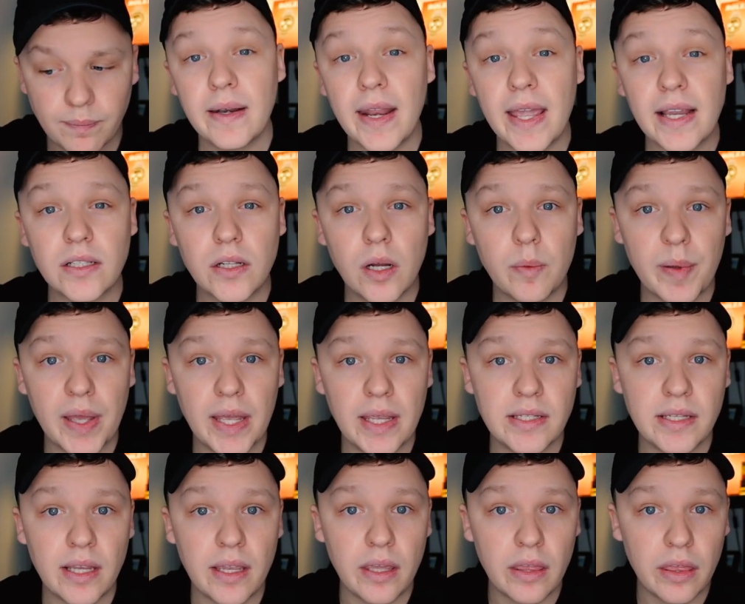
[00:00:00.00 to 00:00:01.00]
Next up
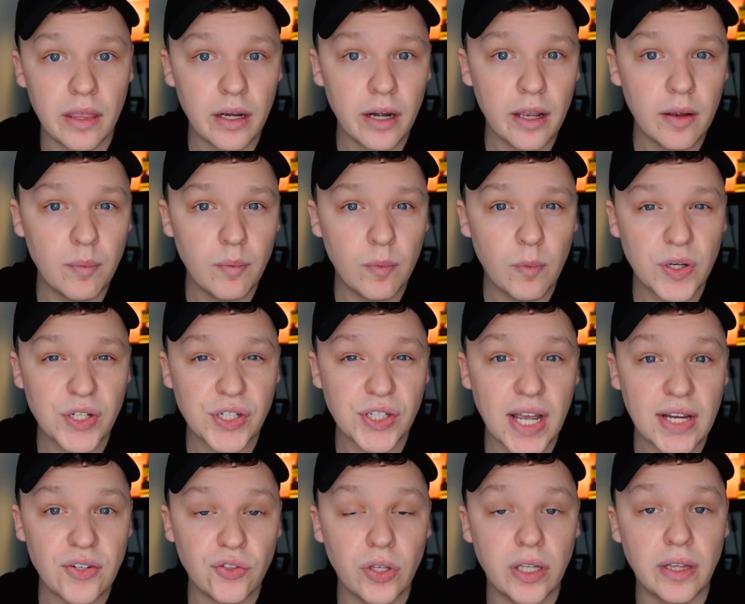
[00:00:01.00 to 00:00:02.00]
is Ethereum, which is
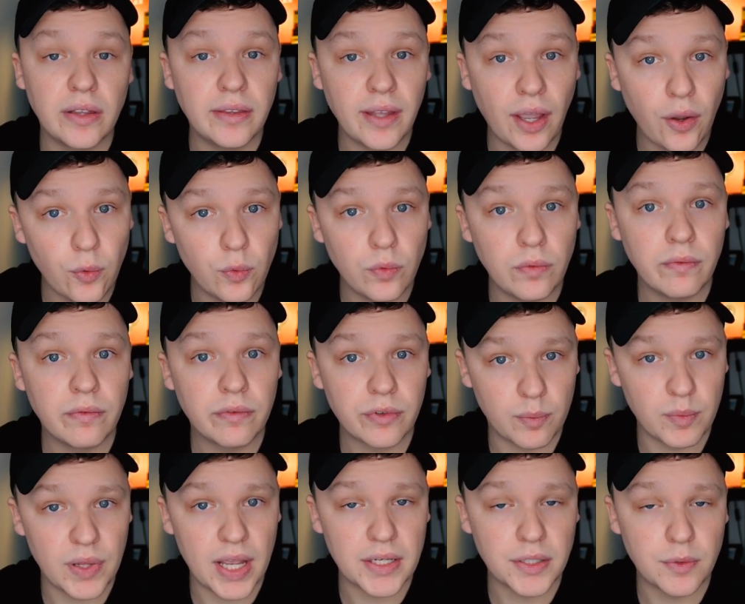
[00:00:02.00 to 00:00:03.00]
actually down
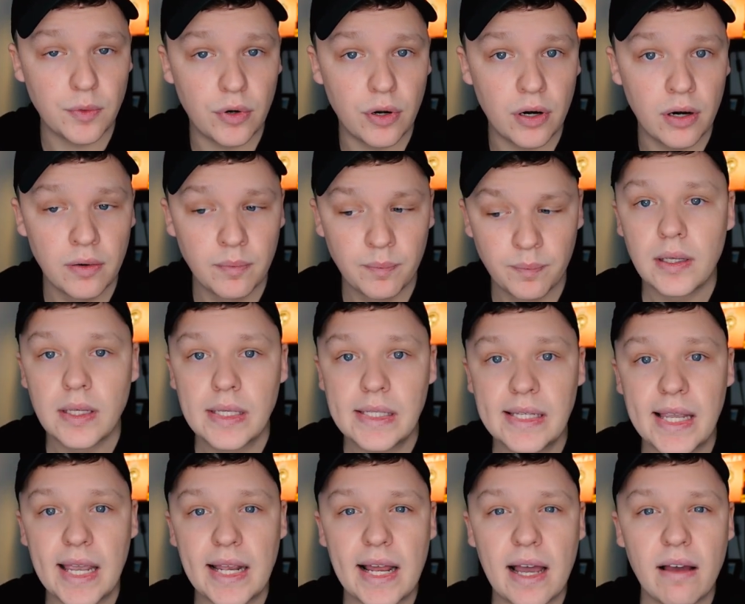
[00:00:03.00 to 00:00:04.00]
from last quarter,
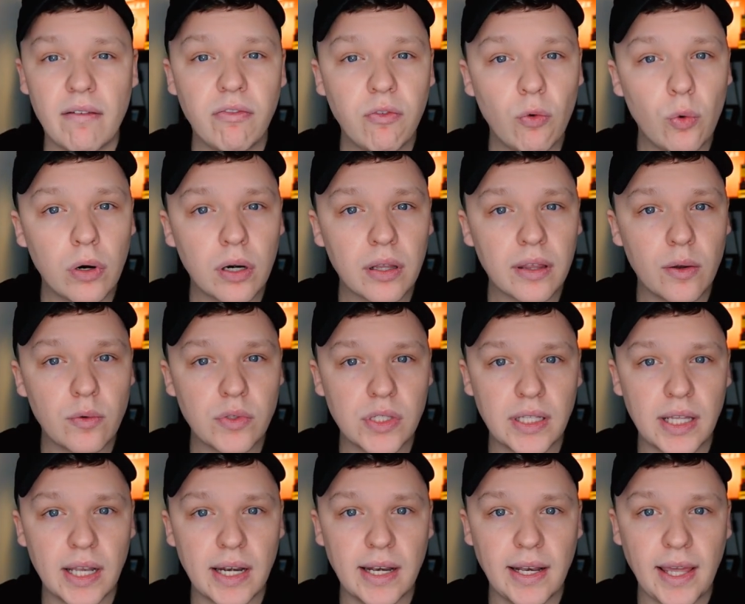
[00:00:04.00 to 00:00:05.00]
sitting at
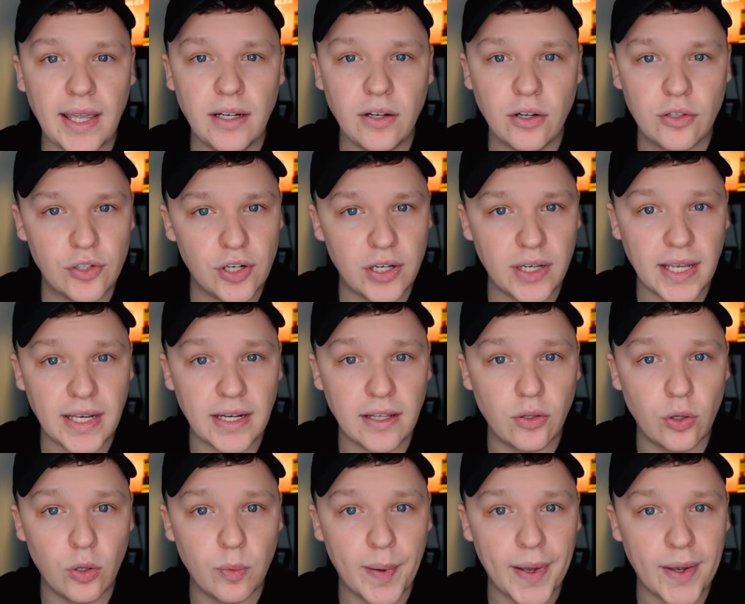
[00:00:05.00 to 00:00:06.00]

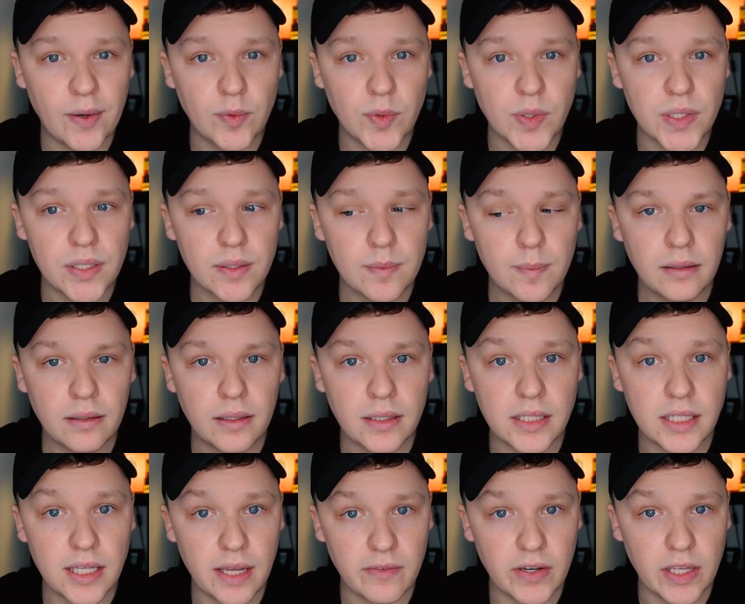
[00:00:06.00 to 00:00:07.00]
£4,992
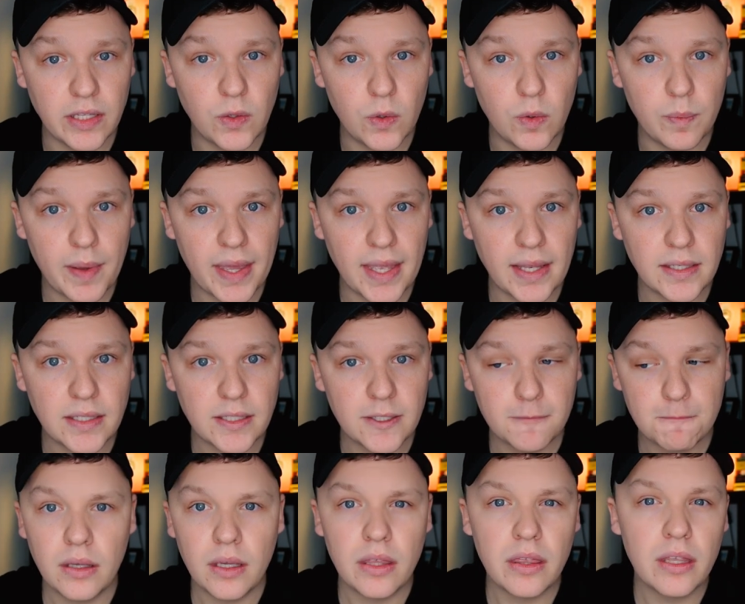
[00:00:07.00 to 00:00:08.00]
and 72 pence.
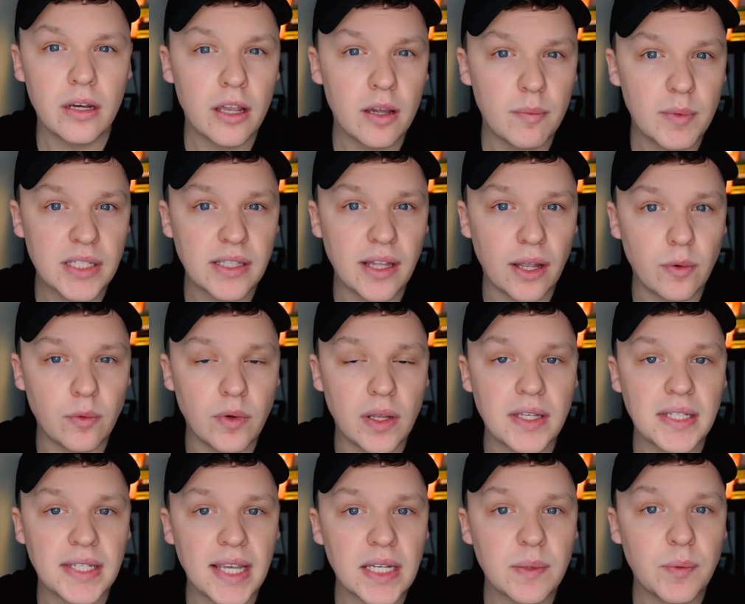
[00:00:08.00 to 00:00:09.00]
Ethereum is down
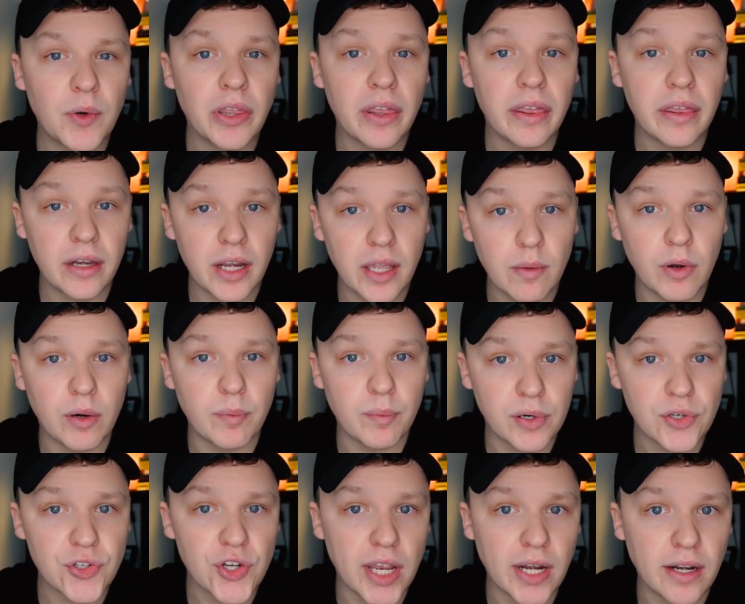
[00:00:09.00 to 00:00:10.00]

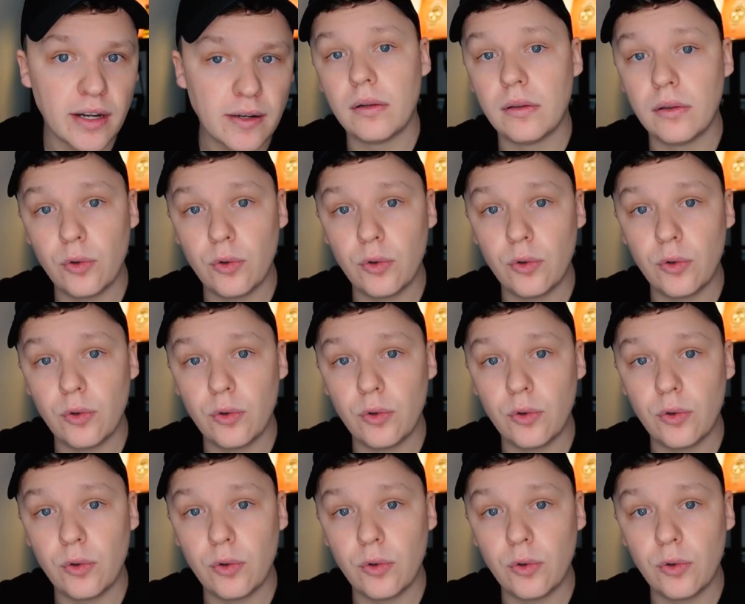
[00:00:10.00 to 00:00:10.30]
6.31%.